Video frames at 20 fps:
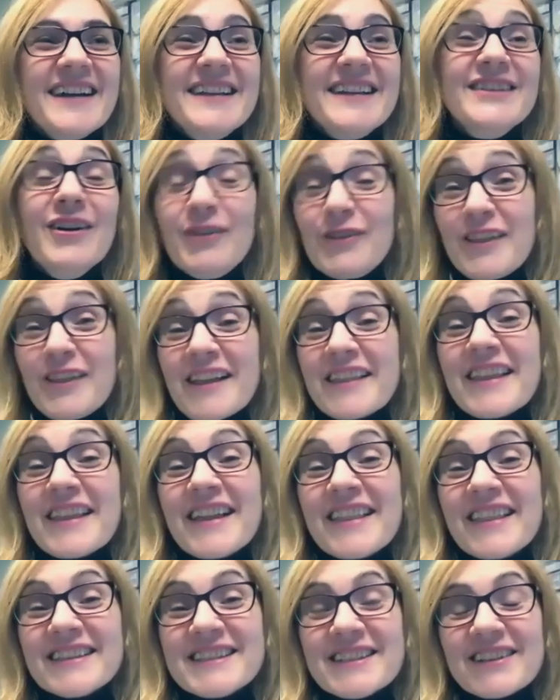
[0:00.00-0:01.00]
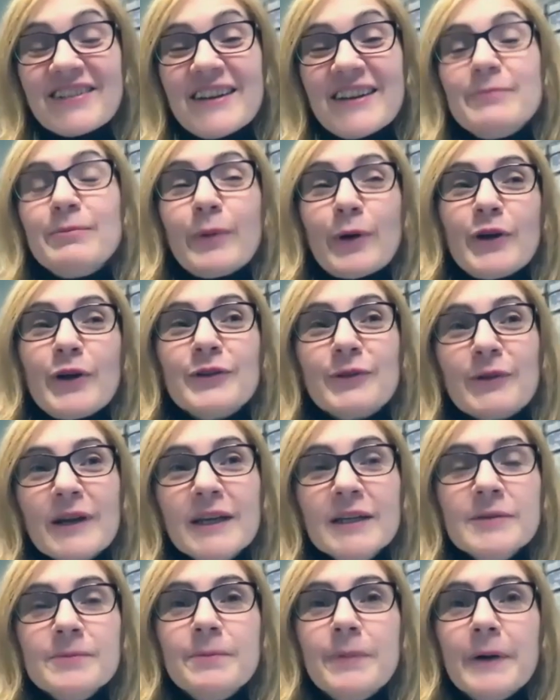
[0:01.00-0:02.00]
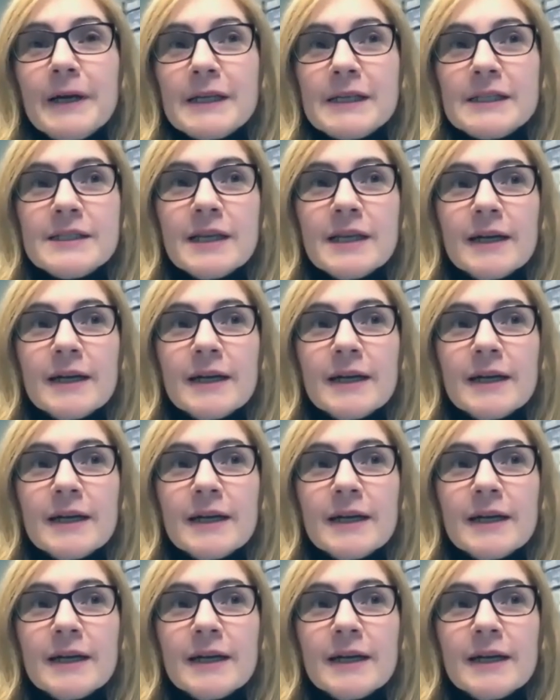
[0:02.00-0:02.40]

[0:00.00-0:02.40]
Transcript: No, that's a great point, right? But